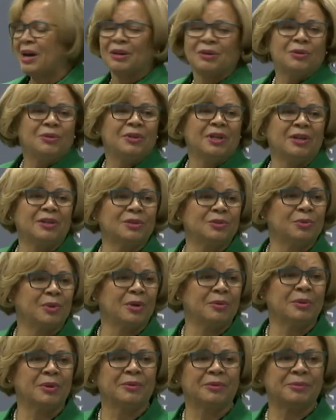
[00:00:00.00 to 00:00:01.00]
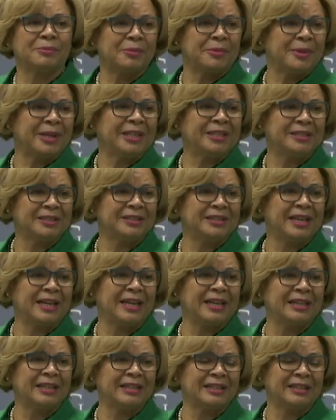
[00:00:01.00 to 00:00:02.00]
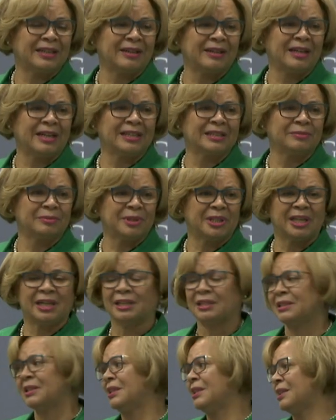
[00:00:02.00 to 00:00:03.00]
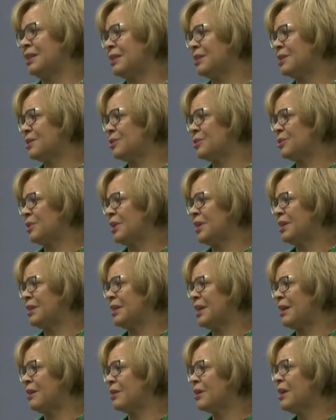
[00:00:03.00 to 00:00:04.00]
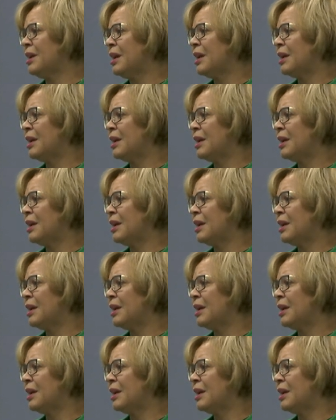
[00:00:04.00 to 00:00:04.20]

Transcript: who knows where we would be today in our hospitality industry and our